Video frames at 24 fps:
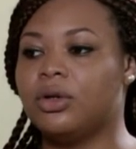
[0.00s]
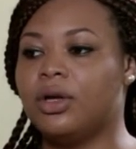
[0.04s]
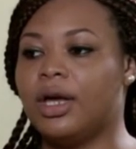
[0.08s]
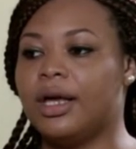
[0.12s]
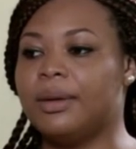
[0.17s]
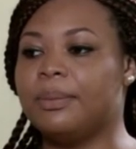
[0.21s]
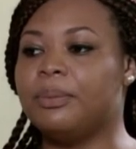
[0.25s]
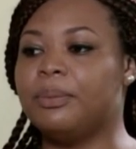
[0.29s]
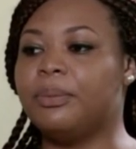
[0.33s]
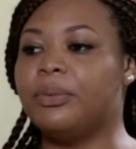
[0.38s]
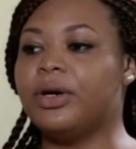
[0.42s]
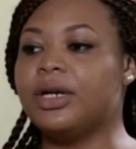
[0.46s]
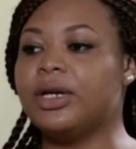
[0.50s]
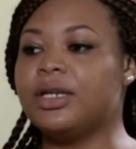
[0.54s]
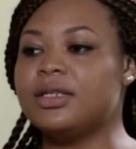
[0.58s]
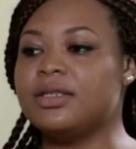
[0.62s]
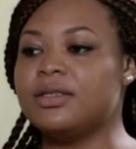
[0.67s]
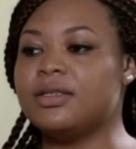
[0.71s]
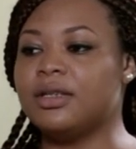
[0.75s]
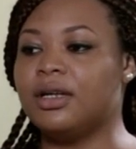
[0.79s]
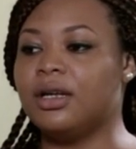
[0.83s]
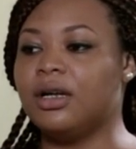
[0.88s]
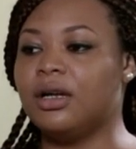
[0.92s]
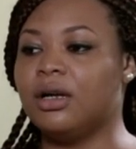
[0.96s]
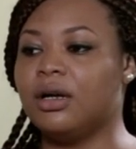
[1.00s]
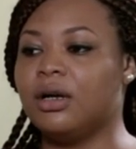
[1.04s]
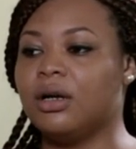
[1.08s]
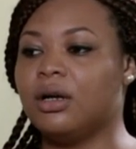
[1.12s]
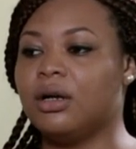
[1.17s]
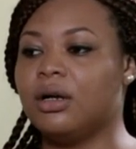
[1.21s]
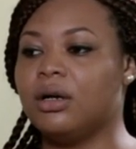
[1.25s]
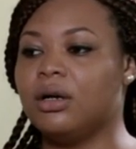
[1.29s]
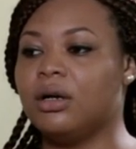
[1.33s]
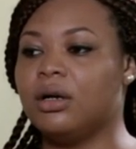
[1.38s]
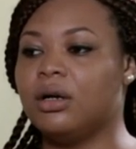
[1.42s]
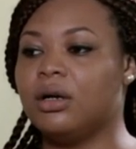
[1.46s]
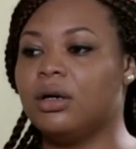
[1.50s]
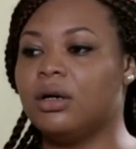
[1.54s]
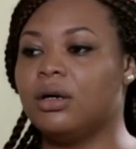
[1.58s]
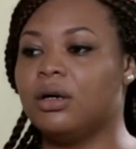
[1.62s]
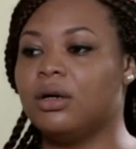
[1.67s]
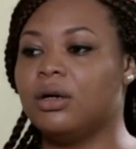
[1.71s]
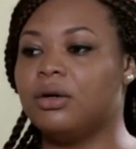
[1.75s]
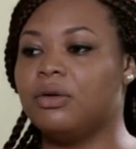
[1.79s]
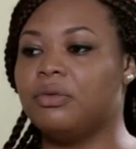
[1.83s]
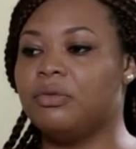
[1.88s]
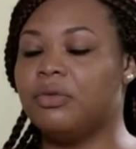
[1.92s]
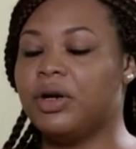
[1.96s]
embracing
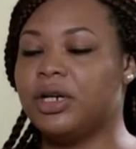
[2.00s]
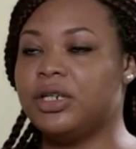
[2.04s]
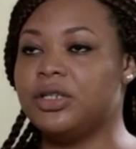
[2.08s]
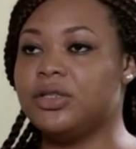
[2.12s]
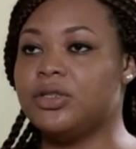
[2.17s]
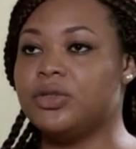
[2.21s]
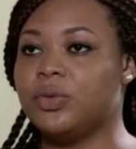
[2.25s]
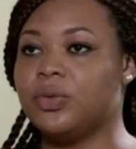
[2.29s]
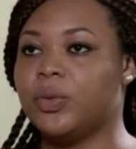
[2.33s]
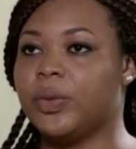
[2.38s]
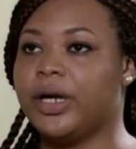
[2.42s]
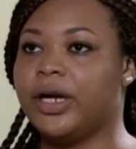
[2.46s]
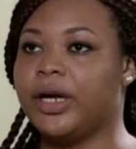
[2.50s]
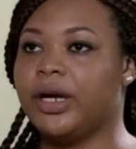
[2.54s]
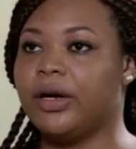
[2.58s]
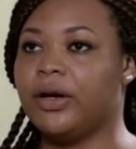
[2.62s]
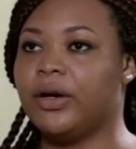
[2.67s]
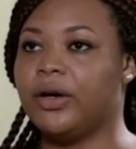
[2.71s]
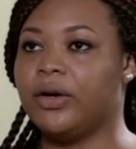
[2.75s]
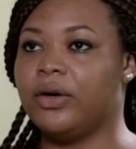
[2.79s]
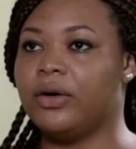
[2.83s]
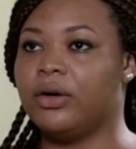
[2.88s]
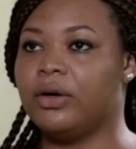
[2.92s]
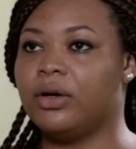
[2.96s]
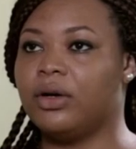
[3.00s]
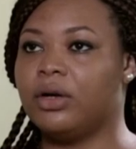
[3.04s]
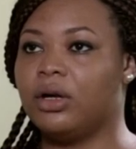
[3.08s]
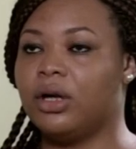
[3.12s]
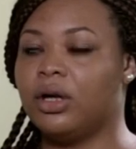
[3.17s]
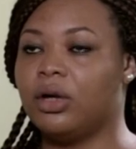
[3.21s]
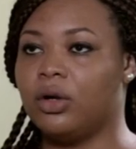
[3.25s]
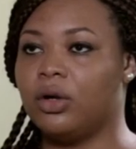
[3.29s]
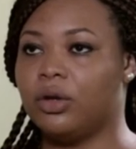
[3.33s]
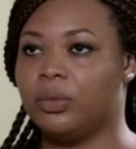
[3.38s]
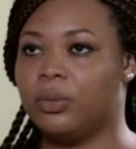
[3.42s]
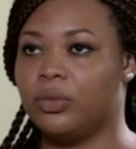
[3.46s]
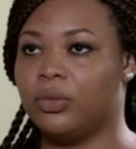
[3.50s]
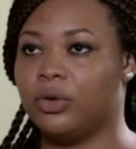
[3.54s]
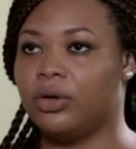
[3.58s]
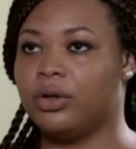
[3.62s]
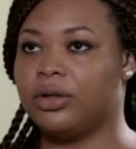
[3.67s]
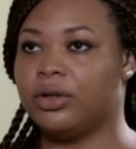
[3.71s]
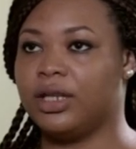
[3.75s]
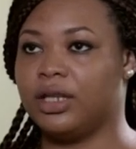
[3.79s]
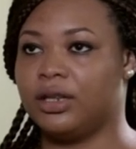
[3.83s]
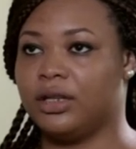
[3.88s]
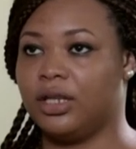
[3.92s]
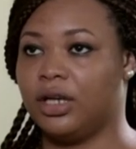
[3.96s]
ready-to-wear a lot more
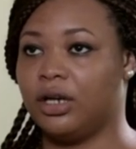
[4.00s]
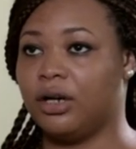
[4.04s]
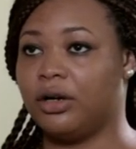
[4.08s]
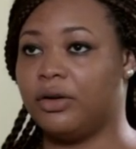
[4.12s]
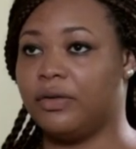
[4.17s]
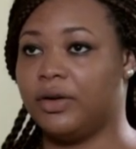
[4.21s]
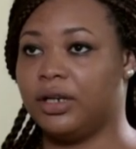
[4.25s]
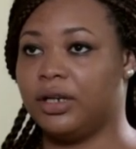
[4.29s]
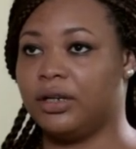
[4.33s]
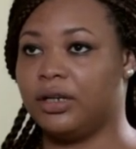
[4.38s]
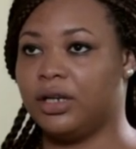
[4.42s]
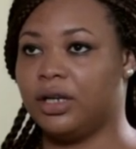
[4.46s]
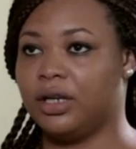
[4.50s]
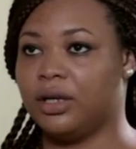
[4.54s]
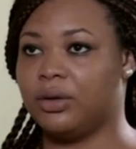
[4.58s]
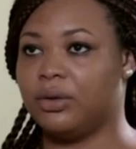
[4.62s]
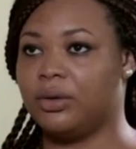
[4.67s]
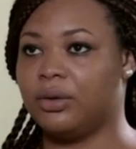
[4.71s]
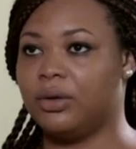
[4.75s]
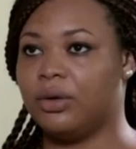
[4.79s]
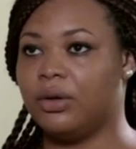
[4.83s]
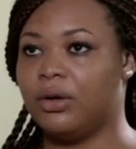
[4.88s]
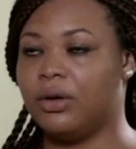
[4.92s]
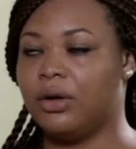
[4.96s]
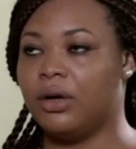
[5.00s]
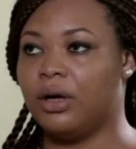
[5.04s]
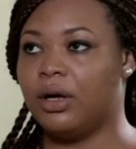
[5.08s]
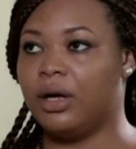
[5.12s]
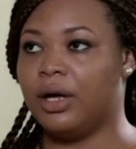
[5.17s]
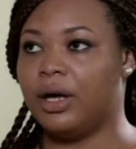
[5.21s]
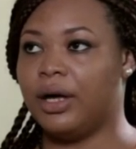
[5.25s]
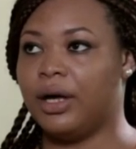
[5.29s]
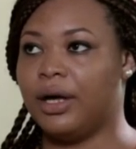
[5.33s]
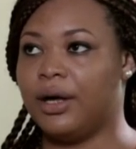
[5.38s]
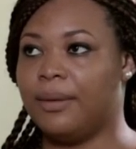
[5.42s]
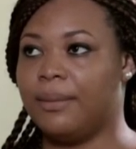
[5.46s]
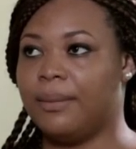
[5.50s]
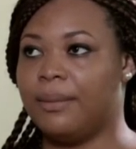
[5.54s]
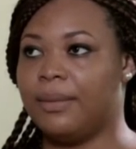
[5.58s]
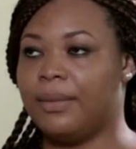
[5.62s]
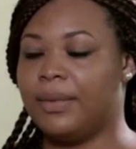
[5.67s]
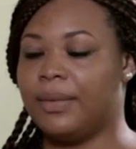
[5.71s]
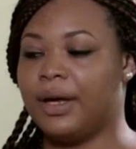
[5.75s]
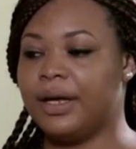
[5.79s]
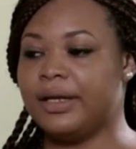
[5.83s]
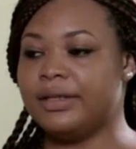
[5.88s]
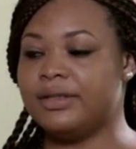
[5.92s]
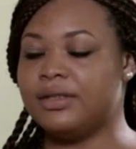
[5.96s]
than they are right now.
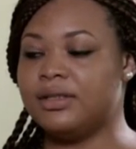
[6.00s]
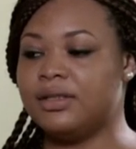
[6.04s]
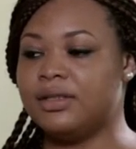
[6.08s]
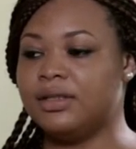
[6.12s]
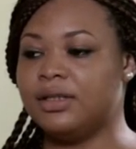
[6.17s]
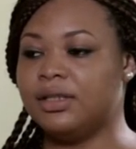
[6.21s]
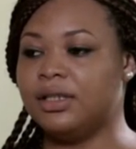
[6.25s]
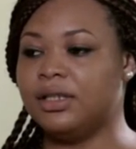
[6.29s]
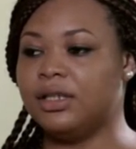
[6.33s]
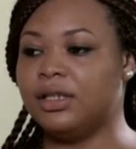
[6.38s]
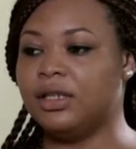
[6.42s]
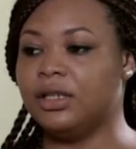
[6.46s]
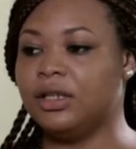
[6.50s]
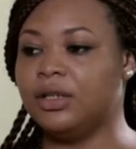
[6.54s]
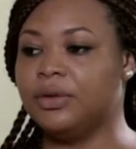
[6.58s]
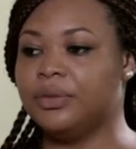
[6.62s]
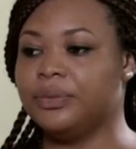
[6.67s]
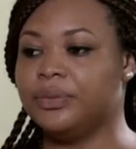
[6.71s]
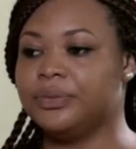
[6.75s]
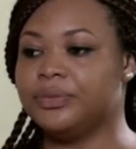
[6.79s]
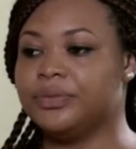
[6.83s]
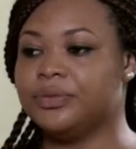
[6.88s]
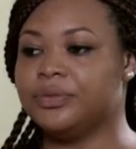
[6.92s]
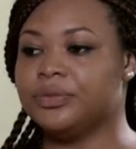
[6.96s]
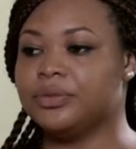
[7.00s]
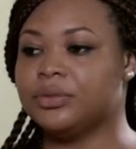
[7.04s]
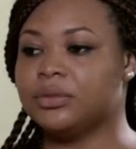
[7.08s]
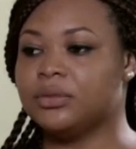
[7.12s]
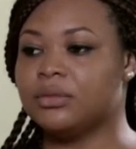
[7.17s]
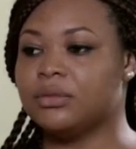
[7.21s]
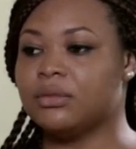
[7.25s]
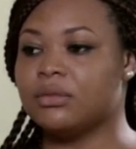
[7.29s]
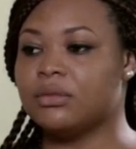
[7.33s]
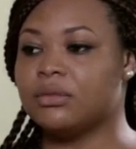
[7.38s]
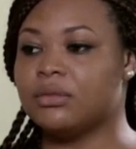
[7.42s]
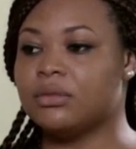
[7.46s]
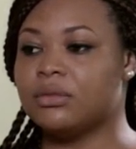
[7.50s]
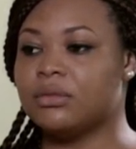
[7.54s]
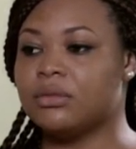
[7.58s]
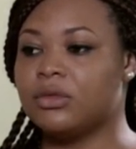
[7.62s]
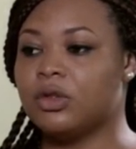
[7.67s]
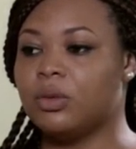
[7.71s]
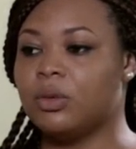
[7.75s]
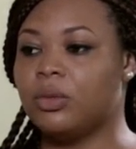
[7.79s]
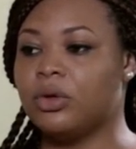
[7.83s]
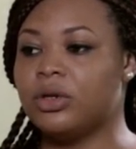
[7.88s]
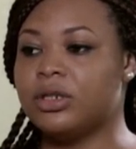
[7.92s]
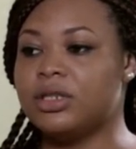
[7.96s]
I see
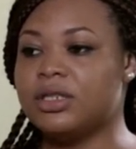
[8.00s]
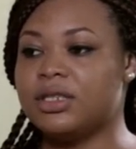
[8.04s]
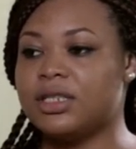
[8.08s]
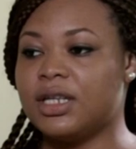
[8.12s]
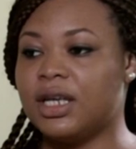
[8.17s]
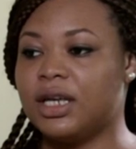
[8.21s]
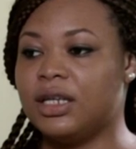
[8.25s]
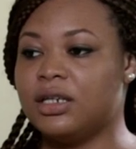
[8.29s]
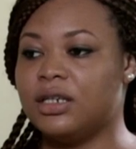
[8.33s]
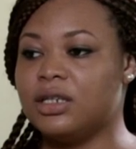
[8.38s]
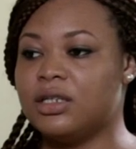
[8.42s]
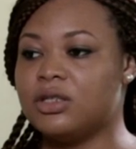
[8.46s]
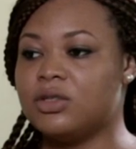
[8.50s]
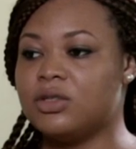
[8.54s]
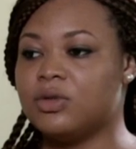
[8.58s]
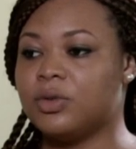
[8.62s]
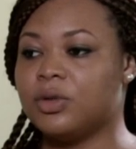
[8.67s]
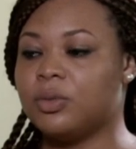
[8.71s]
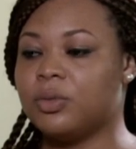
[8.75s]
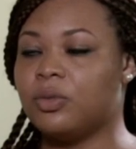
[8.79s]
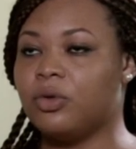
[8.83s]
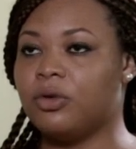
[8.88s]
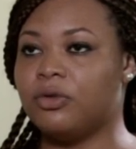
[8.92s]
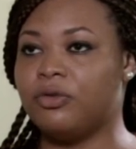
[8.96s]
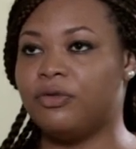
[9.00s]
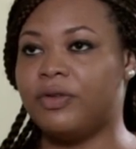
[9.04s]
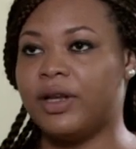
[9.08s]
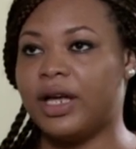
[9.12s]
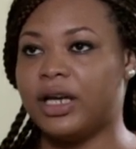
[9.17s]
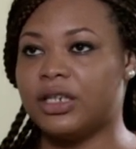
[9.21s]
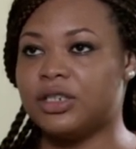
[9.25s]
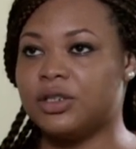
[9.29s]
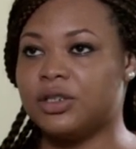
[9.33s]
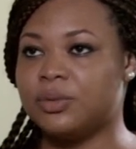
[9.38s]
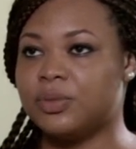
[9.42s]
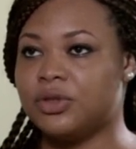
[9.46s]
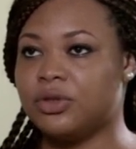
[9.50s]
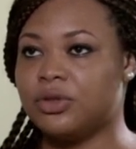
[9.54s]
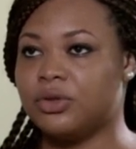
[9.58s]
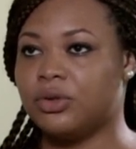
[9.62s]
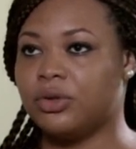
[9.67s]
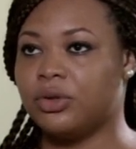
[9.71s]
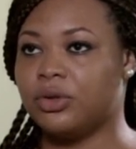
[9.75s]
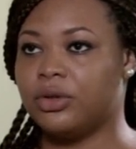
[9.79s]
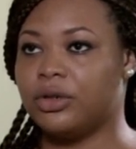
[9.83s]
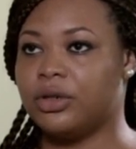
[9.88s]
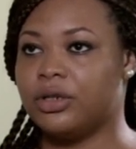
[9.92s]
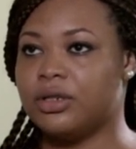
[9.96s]
more designers with more flagship
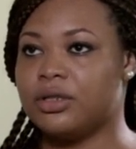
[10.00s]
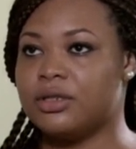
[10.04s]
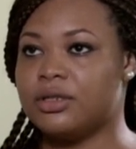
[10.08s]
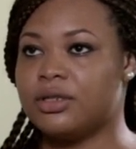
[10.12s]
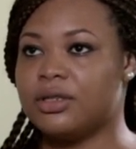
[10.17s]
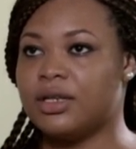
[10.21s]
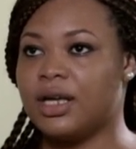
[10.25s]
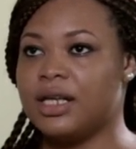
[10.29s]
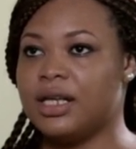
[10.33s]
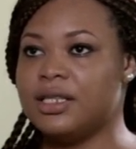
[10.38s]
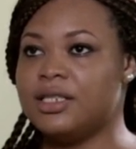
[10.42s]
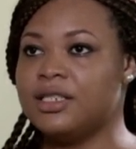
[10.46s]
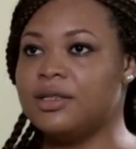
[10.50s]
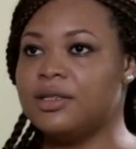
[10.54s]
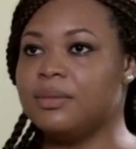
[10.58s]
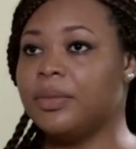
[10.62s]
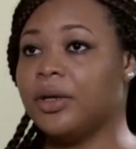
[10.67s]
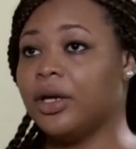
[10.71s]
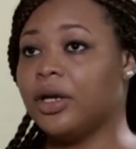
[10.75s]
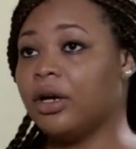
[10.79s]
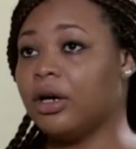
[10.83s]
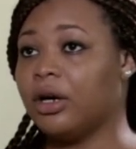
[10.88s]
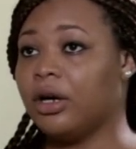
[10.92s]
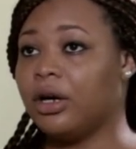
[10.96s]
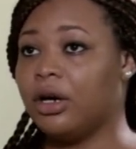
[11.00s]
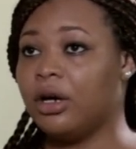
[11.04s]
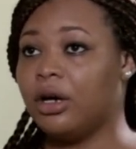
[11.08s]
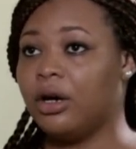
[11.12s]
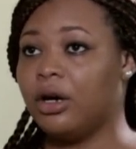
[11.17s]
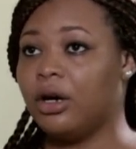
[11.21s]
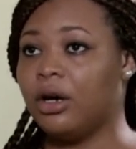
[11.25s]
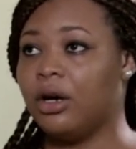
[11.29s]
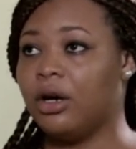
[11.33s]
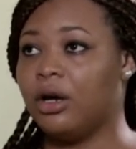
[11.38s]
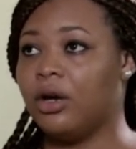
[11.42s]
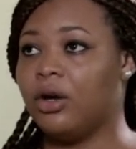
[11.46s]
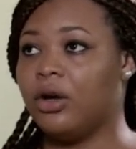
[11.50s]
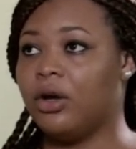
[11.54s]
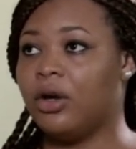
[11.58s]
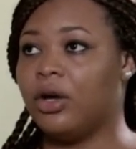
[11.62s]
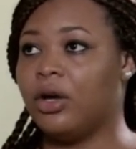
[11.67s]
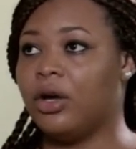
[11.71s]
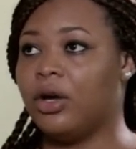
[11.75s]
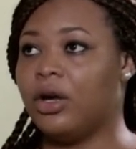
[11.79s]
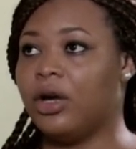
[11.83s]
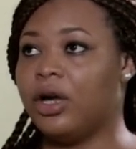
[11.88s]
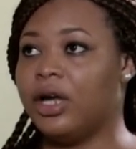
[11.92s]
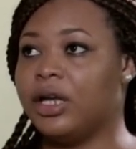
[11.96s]
stores. I see bigger
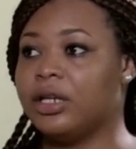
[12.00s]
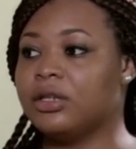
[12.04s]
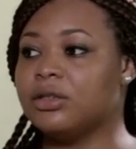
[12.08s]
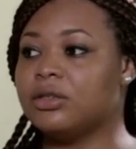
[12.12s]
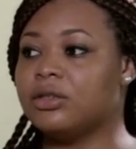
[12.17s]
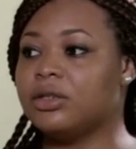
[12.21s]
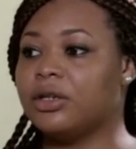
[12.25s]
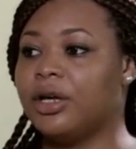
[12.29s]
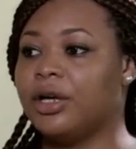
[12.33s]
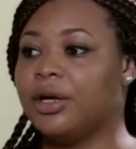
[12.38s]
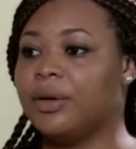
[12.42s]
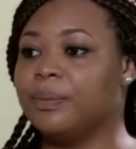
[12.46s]
and